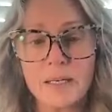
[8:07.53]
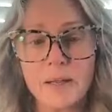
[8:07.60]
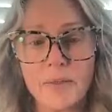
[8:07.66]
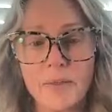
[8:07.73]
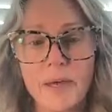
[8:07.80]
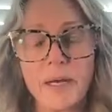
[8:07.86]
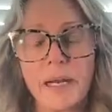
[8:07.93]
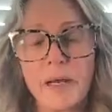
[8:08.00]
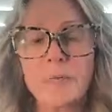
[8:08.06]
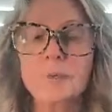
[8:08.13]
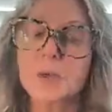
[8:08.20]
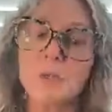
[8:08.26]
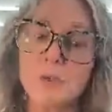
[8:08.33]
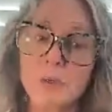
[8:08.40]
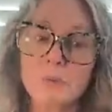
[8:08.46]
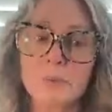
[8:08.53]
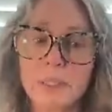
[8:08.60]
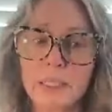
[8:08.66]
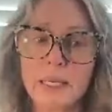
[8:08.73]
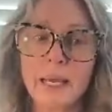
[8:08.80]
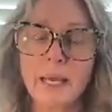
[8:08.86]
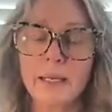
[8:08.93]
than I would normally
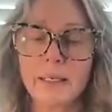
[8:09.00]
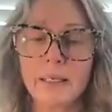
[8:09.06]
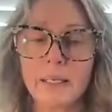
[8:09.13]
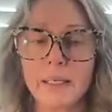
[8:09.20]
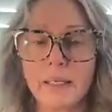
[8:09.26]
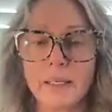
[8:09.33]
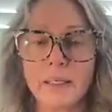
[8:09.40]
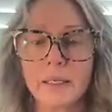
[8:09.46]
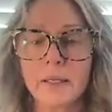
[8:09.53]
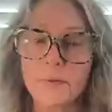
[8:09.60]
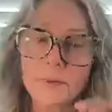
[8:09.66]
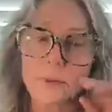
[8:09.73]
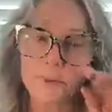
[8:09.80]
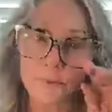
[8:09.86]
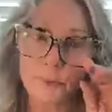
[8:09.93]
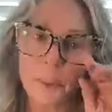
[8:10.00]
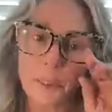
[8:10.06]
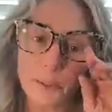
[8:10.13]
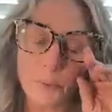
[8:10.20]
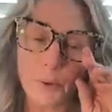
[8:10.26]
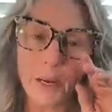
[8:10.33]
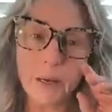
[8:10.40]
get in the 3D
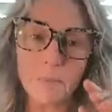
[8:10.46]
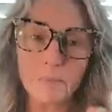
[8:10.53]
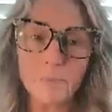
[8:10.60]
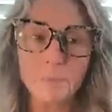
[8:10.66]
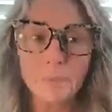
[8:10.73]
realm